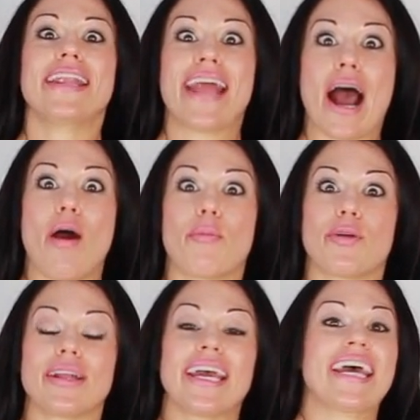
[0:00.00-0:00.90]
now I'm
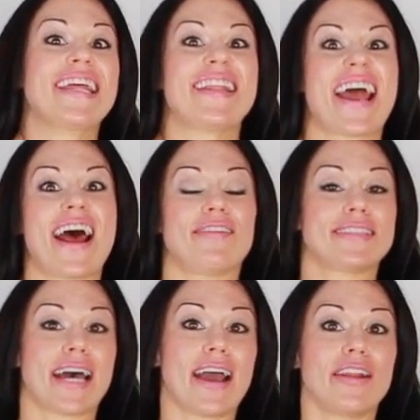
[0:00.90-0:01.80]
really hitting that
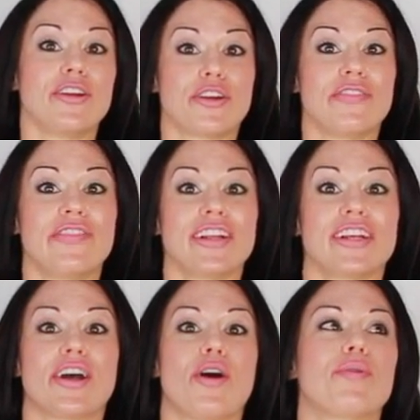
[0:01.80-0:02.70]
outside. You can feel
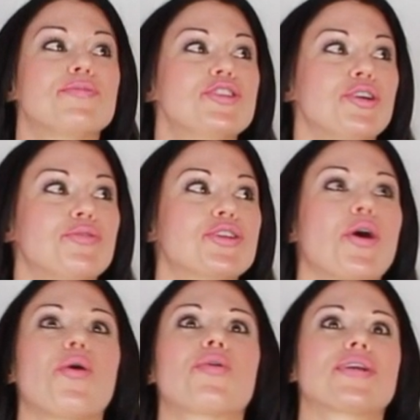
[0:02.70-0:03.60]
it at home too,
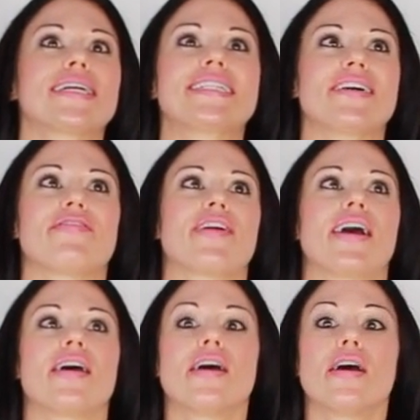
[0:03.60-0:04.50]
totally
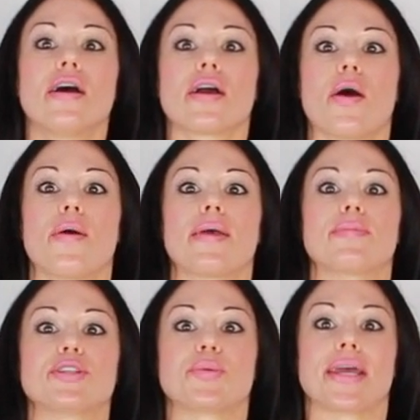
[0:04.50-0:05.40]
different. Going
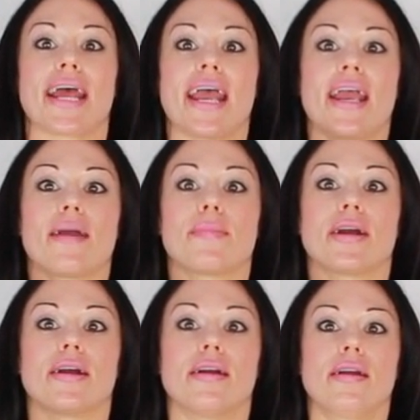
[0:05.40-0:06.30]
between a
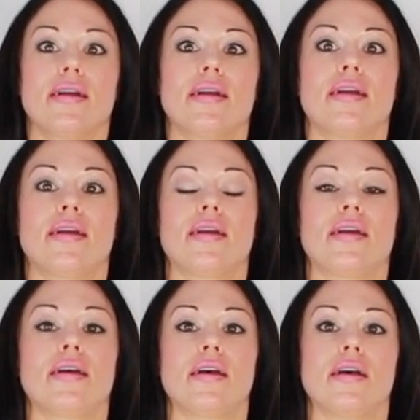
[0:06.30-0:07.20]
hammer,
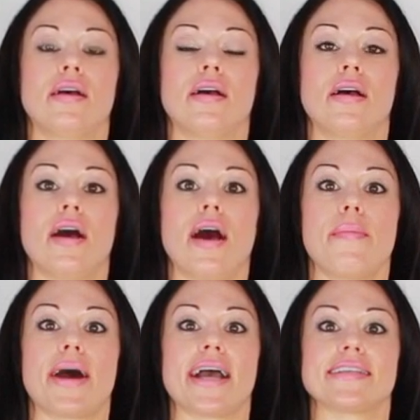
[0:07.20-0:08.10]
a
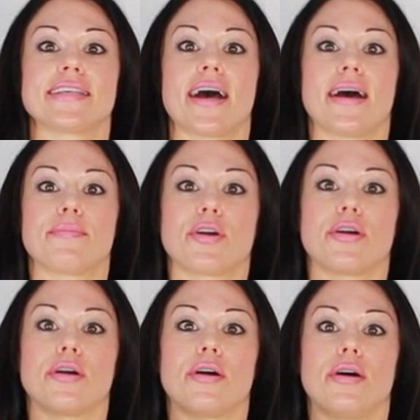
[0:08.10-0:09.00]
bicep
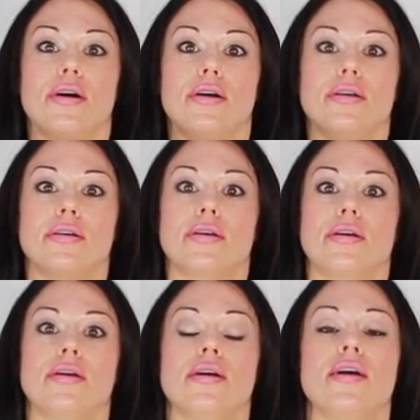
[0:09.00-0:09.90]
curl,
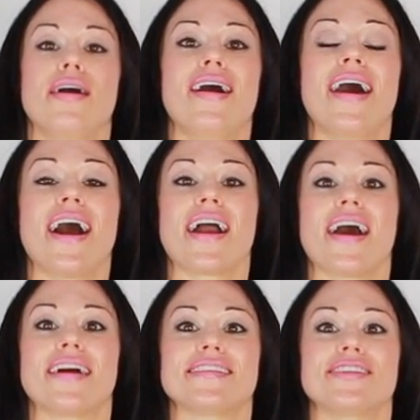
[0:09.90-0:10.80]
a
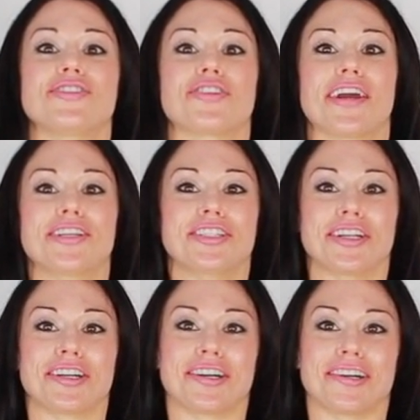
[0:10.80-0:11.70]

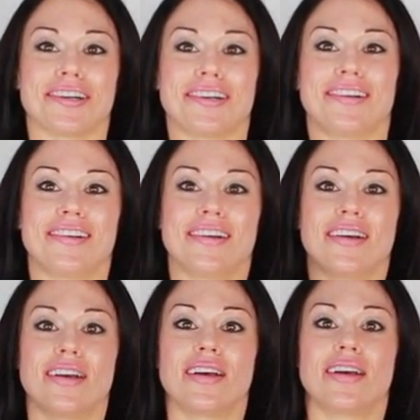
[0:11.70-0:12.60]
concentration curl,
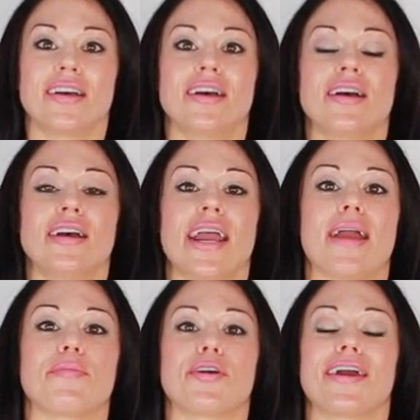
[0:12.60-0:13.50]

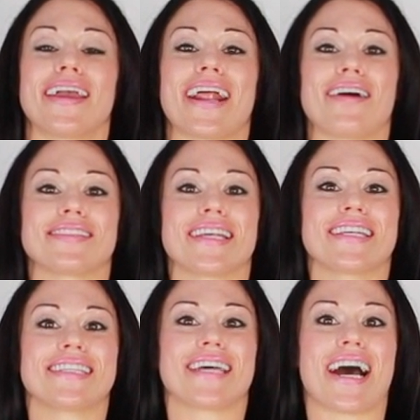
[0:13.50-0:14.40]
hammering it out to
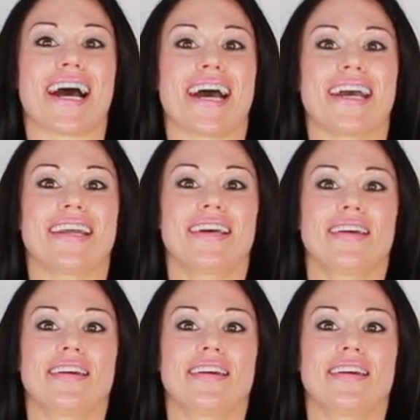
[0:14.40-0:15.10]
the side,